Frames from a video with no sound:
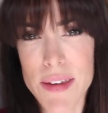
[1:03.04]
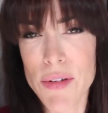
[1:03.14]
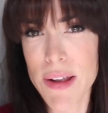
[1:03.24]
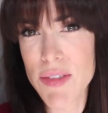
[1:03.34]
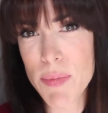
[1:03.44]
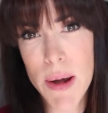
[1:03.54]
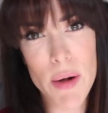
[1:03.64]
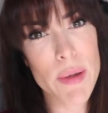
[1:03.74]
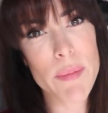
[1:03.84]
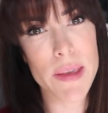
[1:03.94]
you're gonna have to
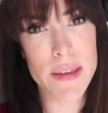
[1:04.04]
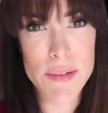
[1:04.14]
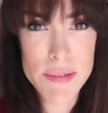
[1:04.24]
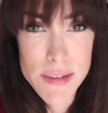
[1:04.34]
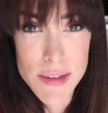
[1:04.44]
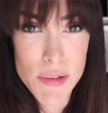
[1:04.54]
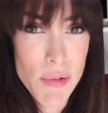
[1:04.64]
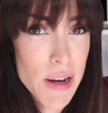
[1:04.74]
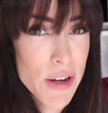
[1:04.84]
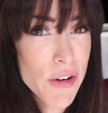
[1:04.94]
bear with me
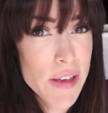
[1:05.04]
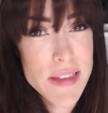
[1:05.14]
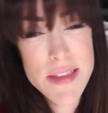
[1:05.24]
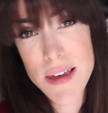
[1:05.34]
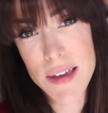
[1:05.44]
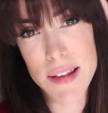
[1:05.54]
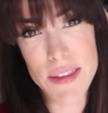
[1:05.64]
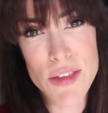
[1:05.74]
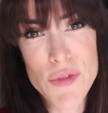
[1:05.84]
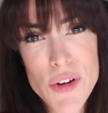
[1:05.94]
while I try and style
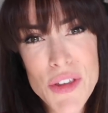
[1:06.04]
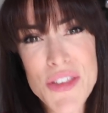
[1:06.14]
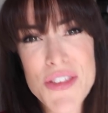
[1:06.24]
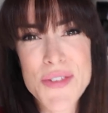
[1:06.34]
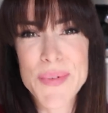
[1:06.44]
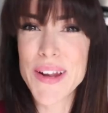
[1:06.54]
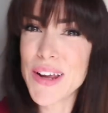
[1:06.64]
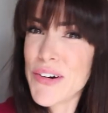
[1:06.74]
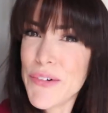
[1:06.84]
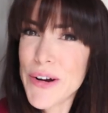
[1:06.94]
this fringe while
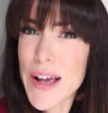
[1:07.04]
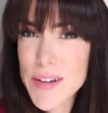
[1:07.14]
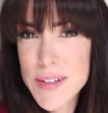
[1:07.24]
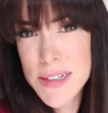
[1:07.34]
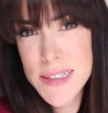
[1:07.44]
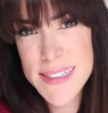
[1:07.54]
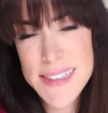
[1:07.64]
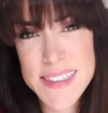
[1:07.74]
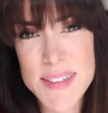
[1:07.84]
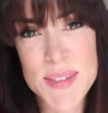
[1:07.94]
I grow it out.
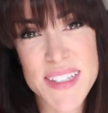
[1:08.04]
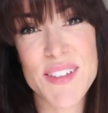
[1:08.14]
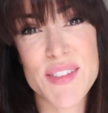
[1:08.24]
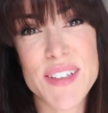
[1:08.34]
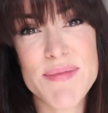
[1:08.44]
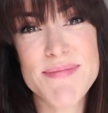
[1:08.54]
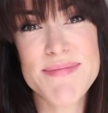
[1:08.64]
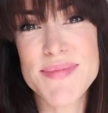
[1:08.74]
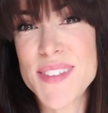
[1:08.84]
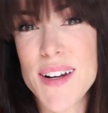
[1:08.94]
Cause I'm sick of it.
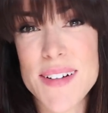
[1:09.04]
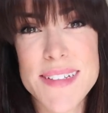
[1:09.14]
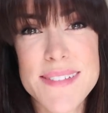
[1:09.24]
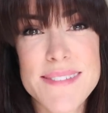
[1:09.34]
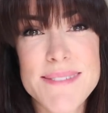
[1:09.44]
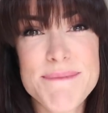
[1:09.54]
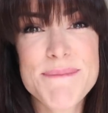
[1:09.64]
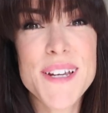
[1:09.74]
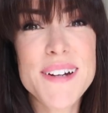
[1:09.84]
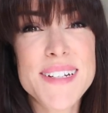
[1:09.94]
I'm sorry.
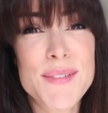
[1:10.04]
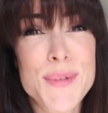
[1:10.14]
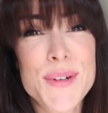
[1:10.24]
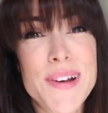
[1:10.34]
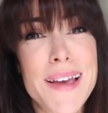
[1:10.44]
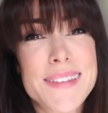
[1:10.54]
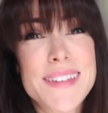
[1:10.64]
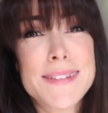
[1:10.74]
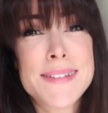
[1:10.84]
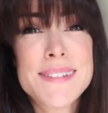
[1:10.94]
I'm sorry to everyone who likes
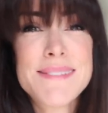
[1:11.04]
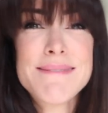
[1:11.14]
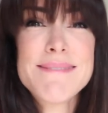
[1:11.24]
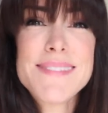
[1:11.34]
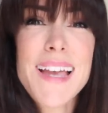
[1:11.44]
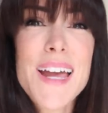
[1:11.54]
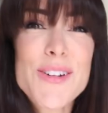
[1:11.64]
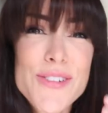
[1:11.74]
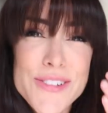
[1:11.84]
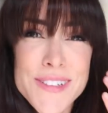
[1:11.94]
it. I
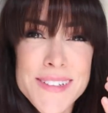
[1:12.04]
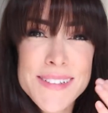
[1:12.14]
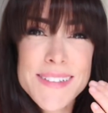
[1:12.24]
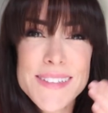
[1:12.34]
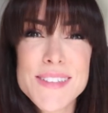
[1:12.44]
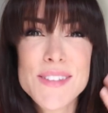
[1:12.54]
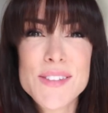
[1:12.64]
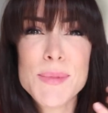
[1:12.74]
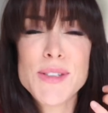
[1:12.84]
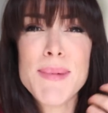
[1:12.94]
don't. It's
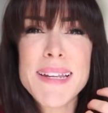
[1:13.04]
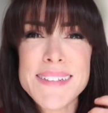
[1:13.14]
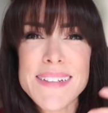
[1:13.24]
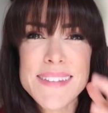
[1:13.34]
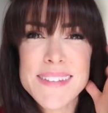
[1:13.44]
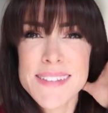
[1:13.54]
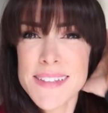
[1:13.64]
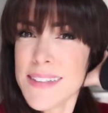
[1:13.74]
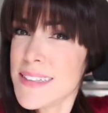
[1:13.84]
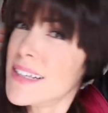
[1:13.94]
too much maintenance.
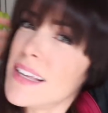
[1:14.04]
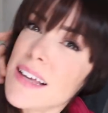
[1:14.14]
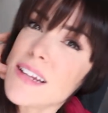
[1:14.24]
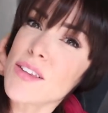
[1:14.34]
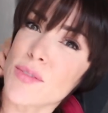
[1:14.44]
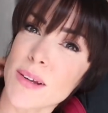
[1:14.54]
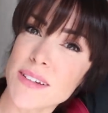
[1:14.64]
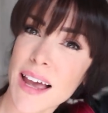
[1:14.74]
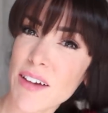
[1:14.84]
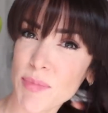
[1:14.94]
And I just want
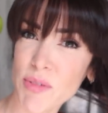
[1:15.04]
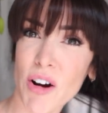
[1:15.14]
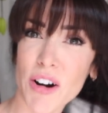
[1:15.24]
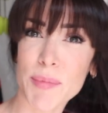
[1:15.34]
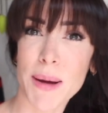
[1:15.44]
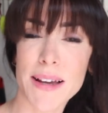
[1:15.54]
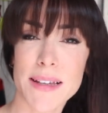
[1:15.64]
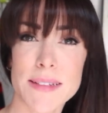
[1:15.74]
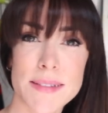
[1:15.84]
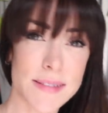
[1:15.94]
to have my forehead
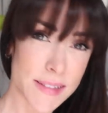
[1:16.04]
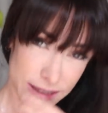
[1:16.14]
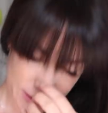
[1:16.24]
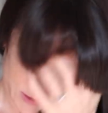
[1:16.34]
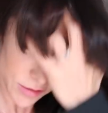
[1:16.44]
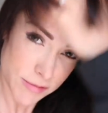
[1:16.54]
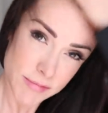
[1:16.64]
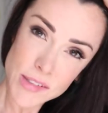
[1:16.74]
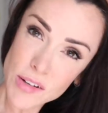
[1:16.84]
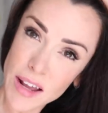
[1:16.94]
back. I
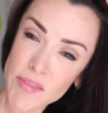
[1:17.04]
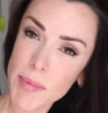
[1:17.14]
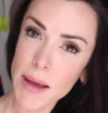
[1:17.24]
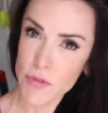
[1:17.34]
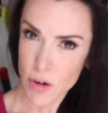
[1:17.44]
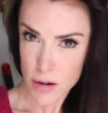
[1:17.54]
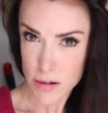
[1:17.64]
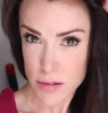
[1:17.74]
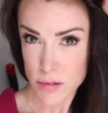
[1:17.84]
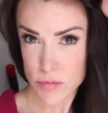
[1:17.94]
don't have a bad forehead.